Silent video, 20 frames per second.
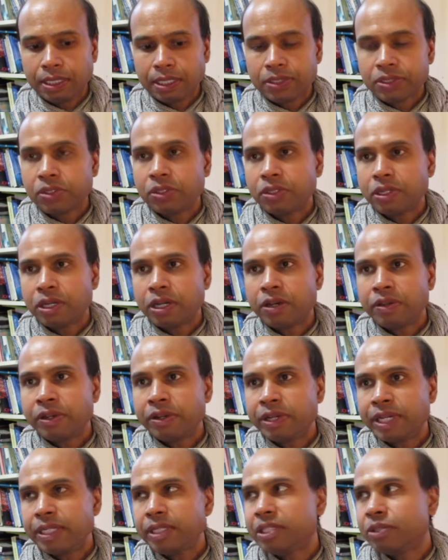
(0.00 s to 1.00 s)
So are
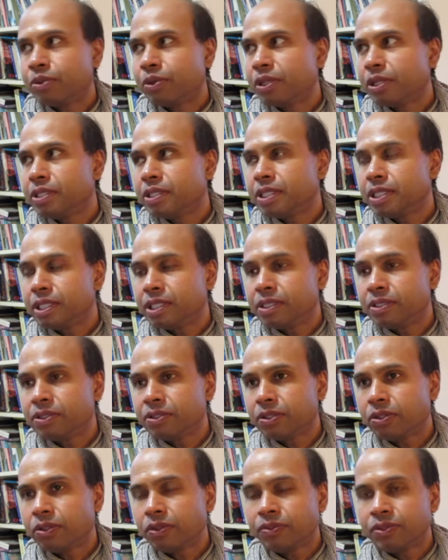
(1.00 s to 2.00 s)
there any
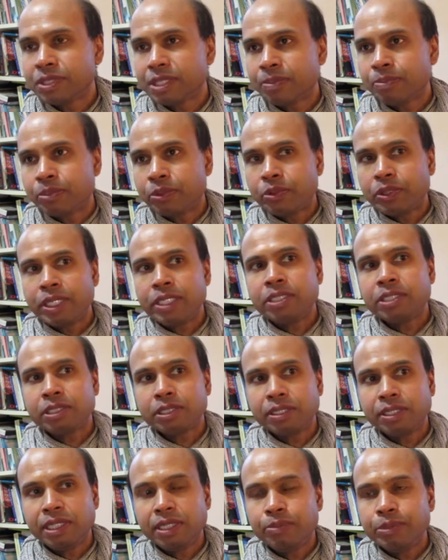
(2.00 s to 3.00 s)
qualities of
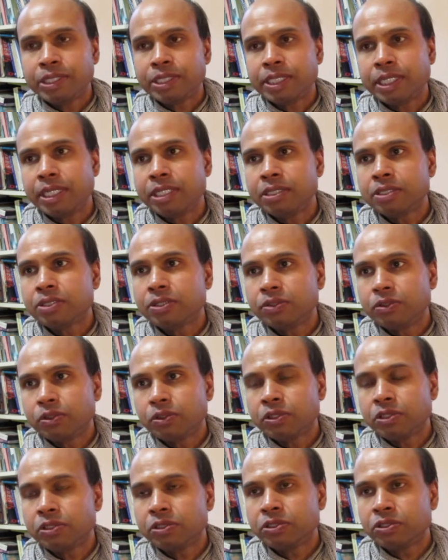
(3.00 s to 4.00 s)
separation, limitation,
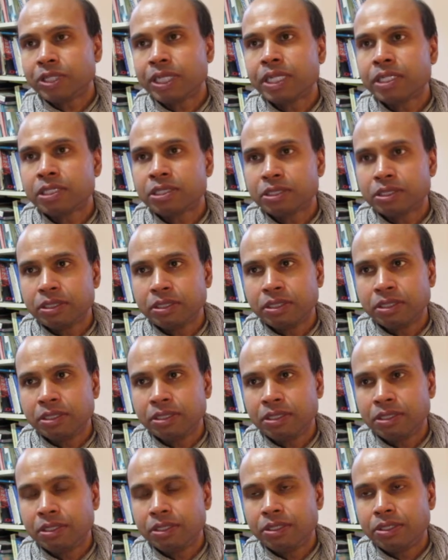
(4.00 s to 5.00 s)
or contraction,
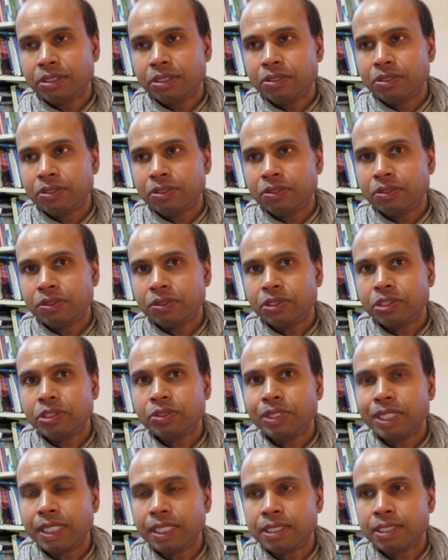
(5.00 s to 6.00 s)
or
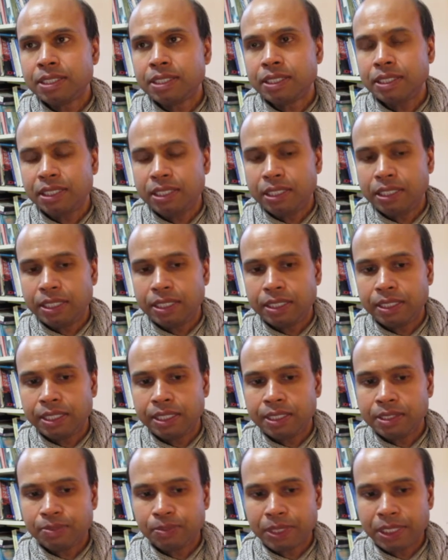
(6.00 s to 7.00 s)
duality in
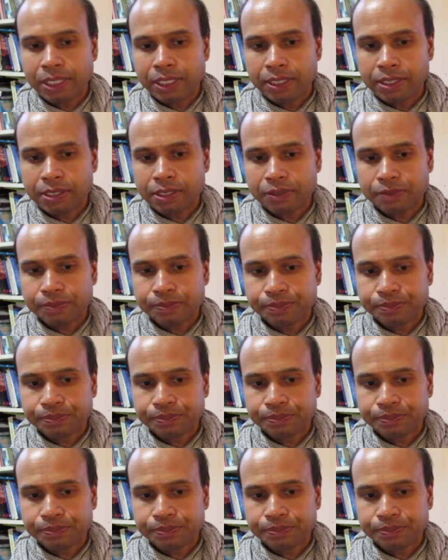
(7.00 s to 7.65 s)
this place?